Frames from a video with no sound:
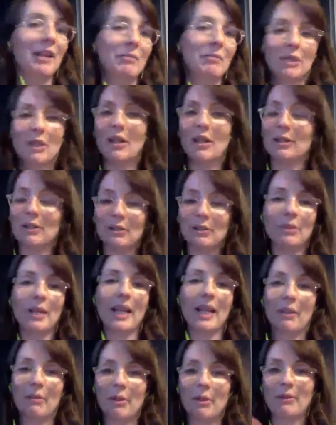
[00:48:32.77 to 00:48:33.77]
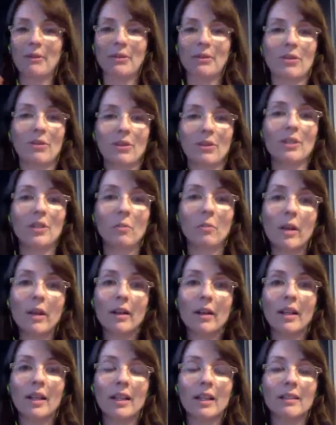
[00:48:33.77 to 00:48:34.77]
them along the way throughout this whole
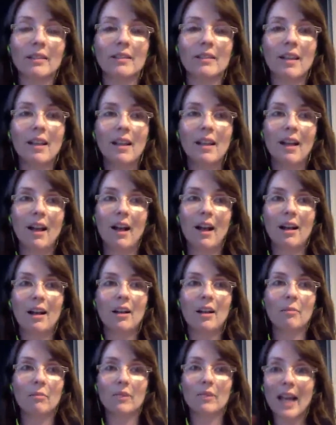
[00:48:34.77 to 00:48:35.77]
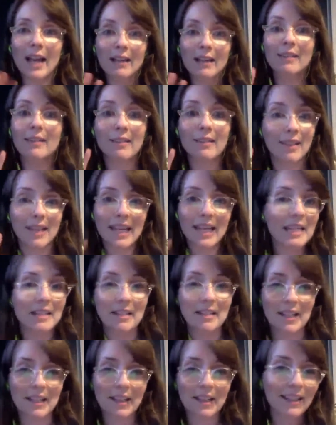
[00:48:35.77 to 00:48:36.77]
experience. that's
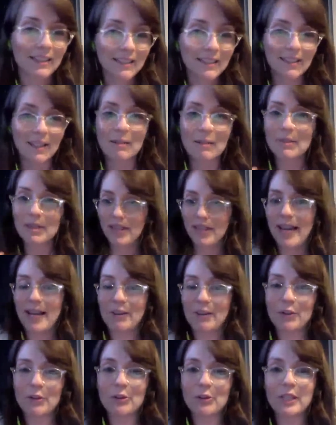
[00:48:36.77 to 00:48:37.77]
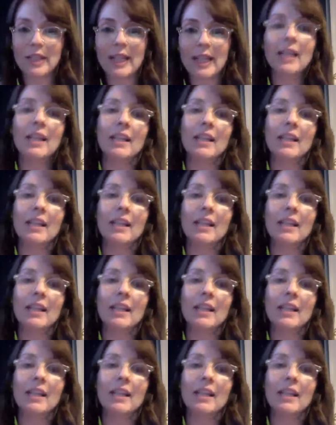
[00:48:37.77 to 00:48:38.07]
easy. That comes naturally.